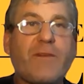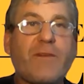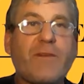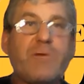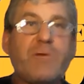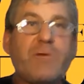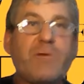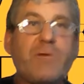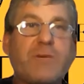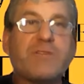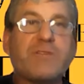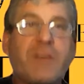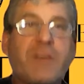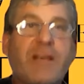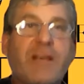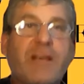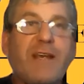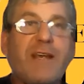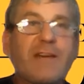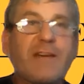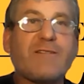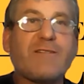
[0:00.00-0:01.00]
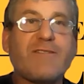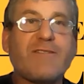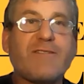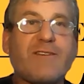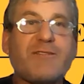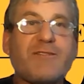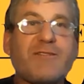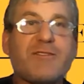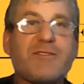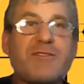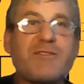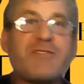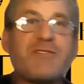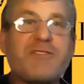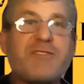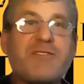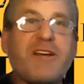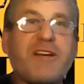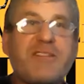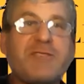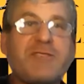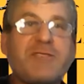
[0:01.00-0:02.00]
you will see, I'm just
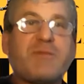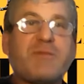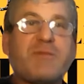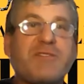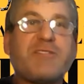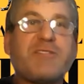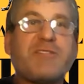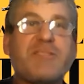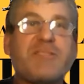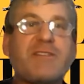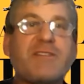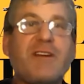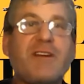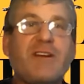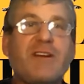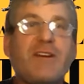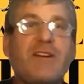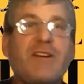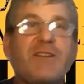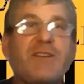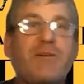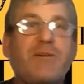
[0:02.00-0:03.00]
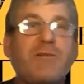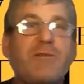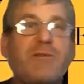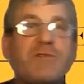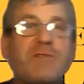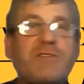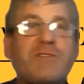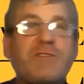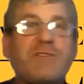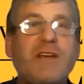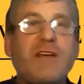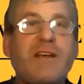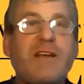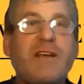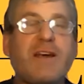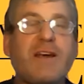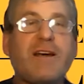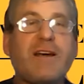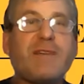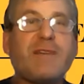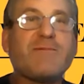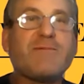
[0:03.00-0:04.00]
changing position, you will see
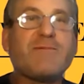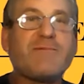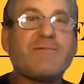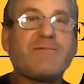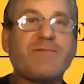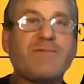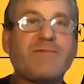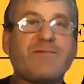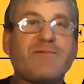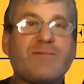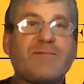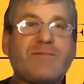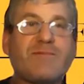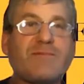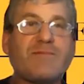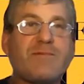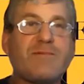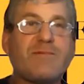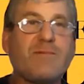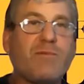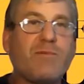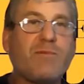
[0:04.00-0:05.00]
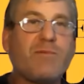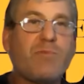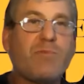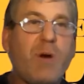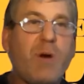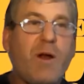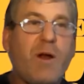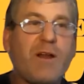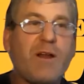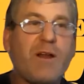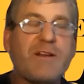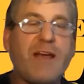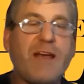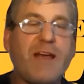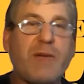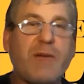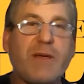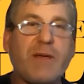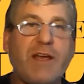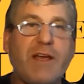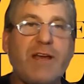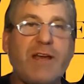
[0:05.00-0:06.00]
uh, pollen
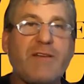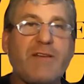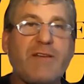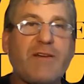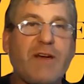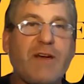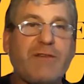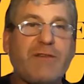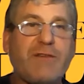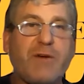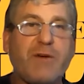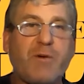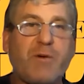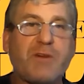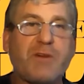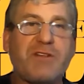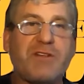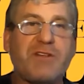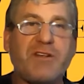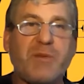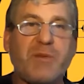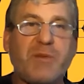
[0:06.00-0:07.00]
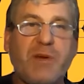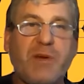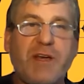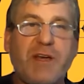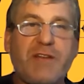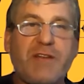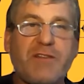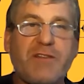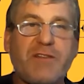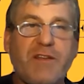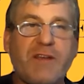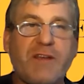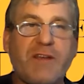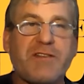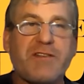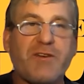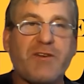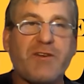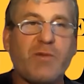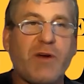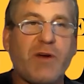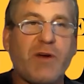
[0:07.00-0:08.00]
coming in. If you're watching your bees, they're
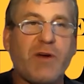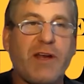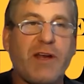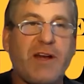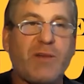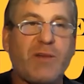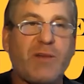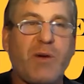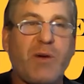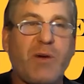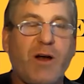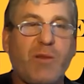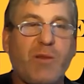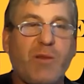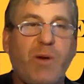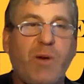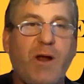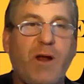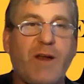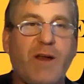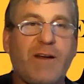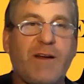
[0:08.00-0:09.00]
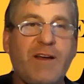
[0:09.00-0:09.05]
still bringing in a pile of pollen.